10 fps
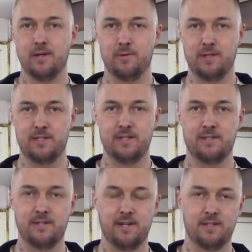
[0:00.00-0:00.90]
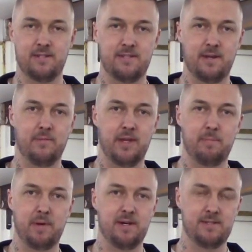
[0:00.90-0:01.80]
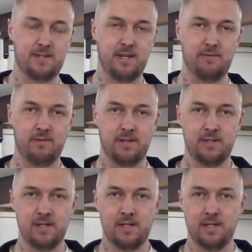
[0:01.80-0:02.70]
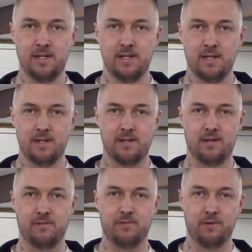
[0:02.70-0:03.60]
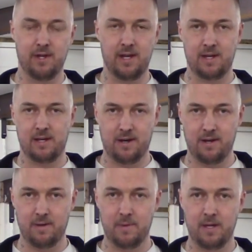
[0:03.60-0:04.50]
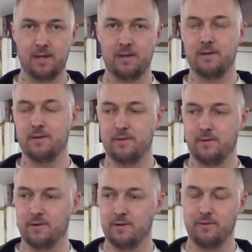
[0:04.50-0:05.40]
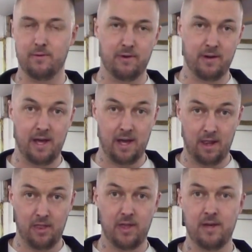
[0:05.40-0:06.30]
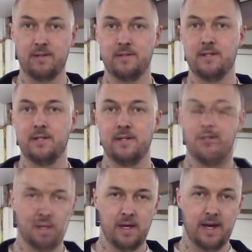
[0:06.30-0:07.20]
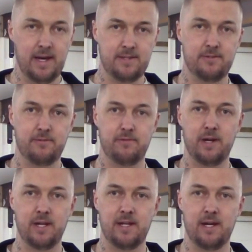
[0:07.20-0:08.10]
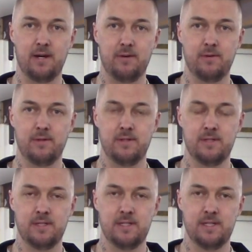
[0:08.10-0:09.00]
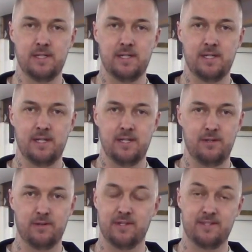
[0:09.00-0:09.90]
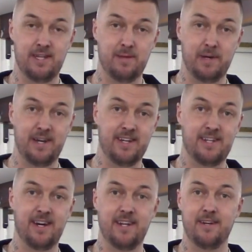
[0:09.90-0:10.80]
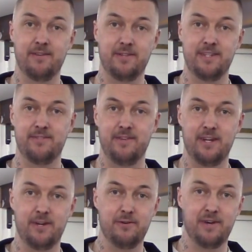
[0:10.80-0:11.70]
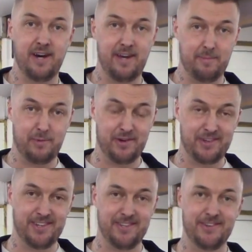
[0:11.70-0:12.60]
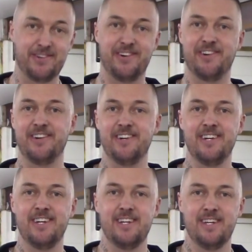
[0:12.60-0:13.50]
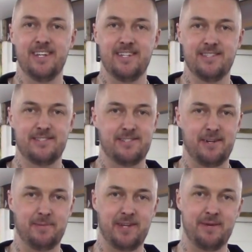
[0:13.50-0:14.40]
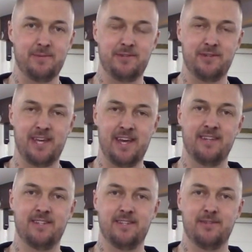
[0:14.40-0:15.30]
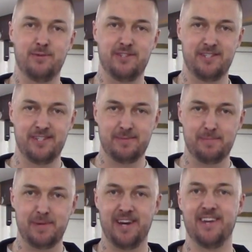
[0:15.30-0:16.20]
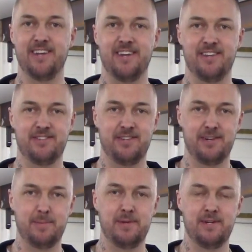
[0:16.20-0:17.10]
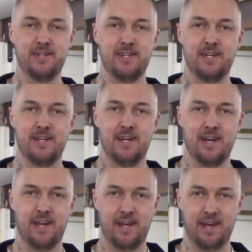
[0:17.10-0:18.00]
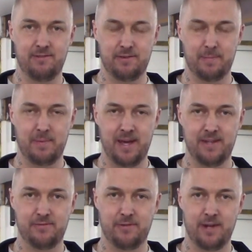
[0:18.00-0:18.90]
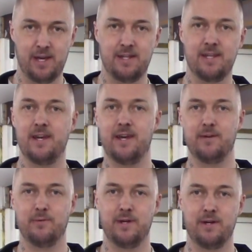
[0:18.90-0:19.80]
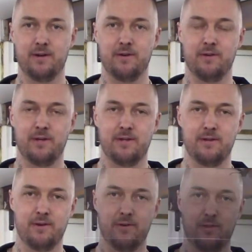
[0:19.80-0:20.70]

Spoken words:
which is not something positive, not for the economy or the health. As of right now, you can see by the title of this video, I bought a new car. Sometimes you can't resist buy another Saab, and I have some plans for that, and we are going to go